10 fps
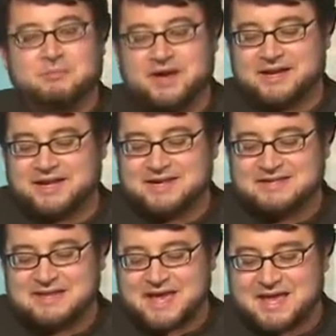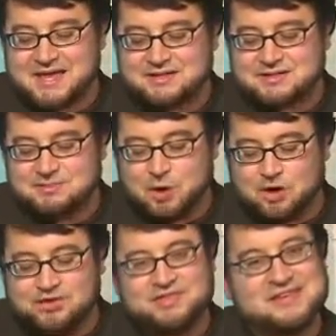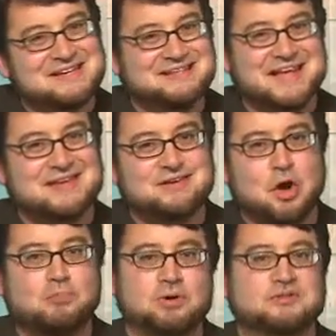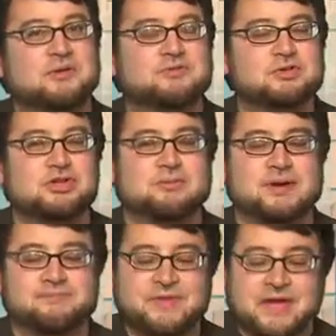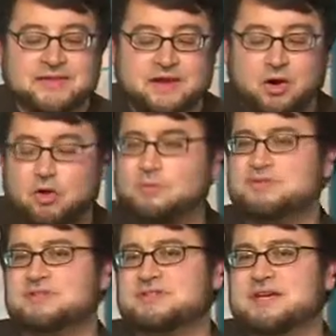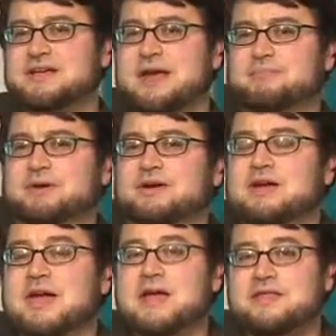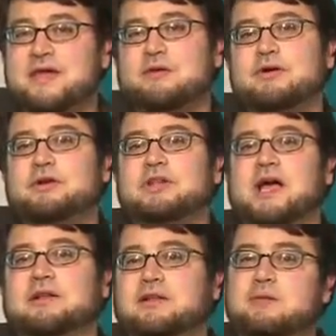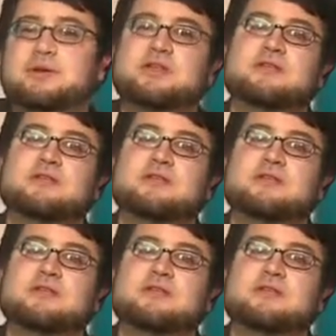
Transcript: but it is a small, thin and light notebook from Toshiba that almost looks like a netbook, and therein could lie a little bit of the